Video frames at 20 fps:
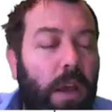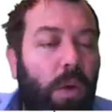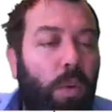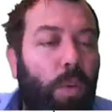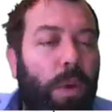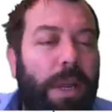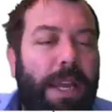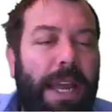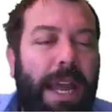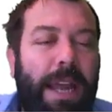
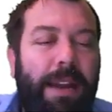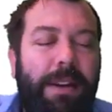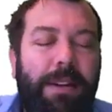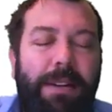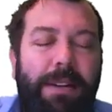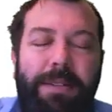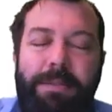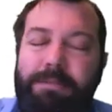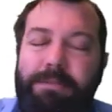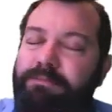We
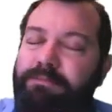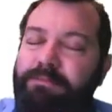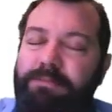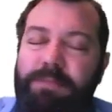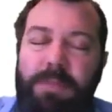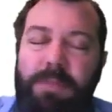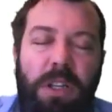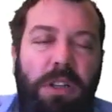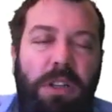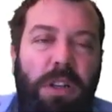can
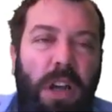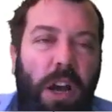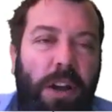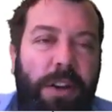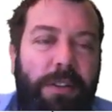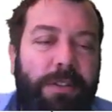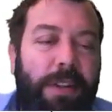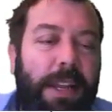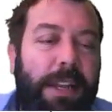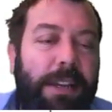
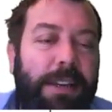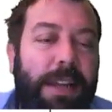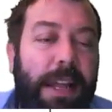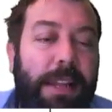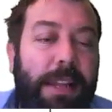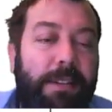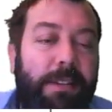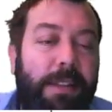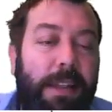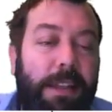kind of
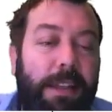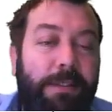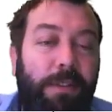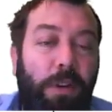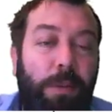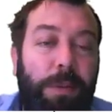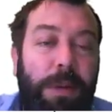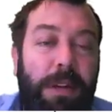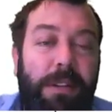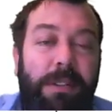condense these
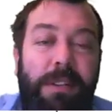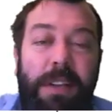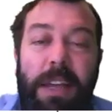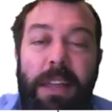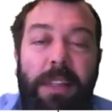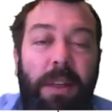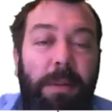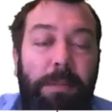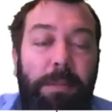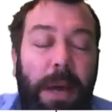formulas
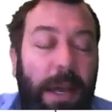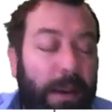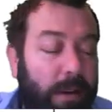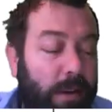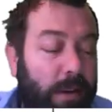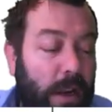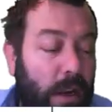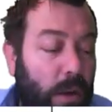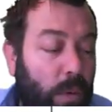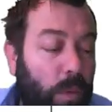together, but
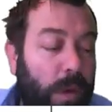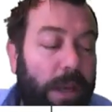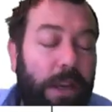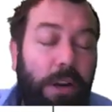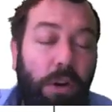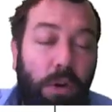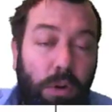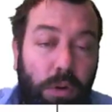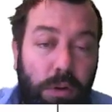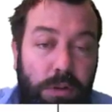we
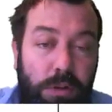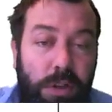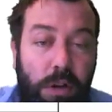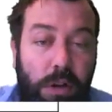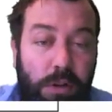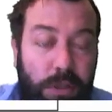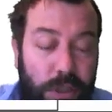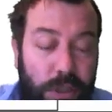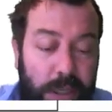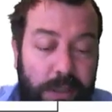could
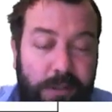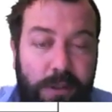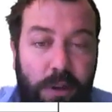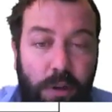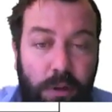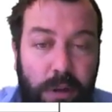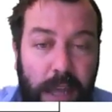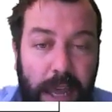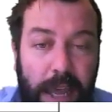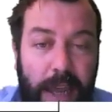also just
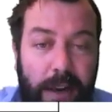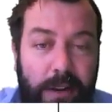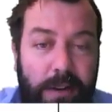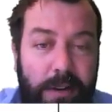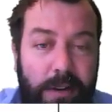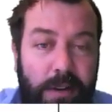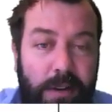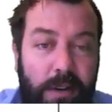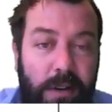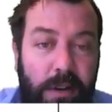look at
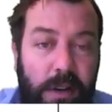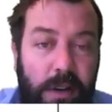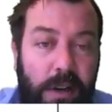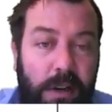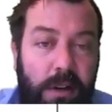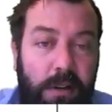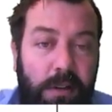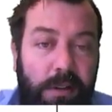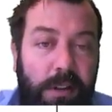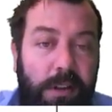
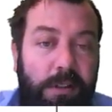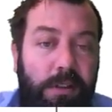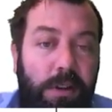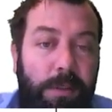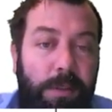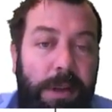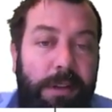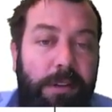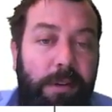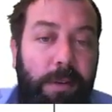this
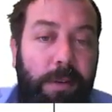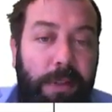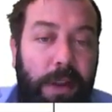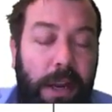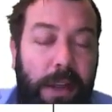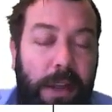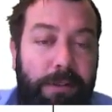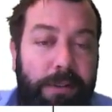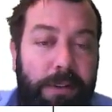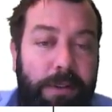trapezium on the
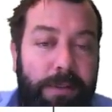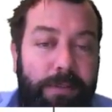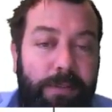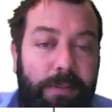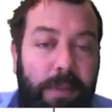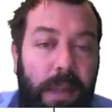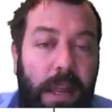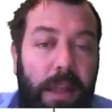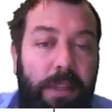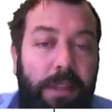left,
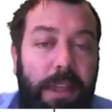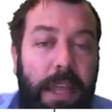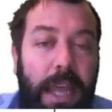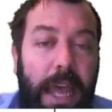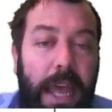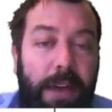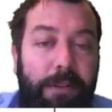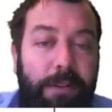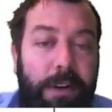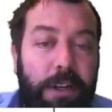the
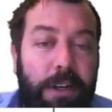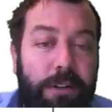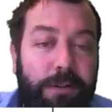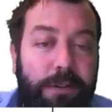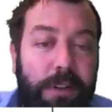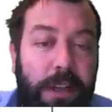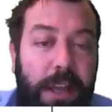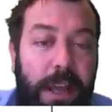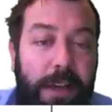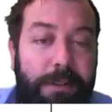average of
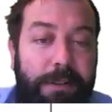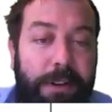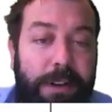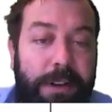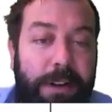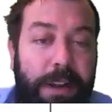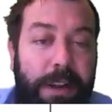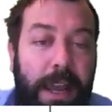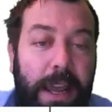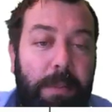df and
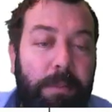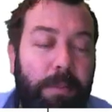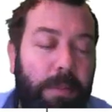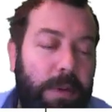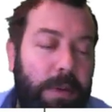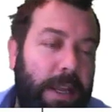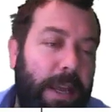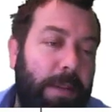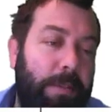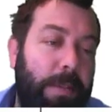dm,
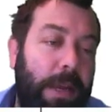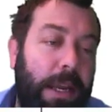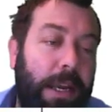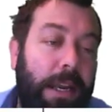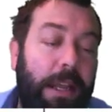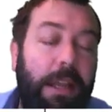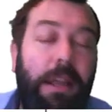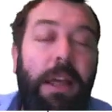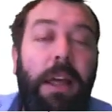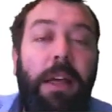dm
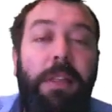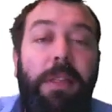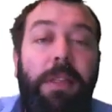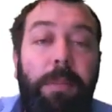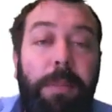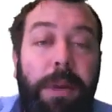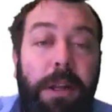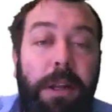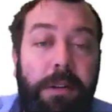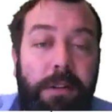meaning the
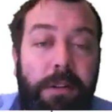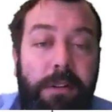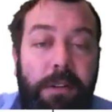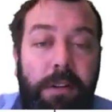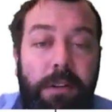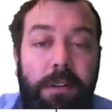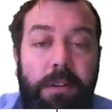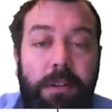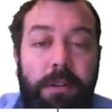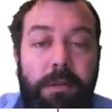middle
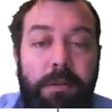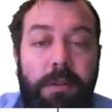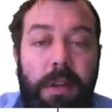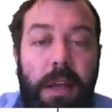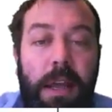distance.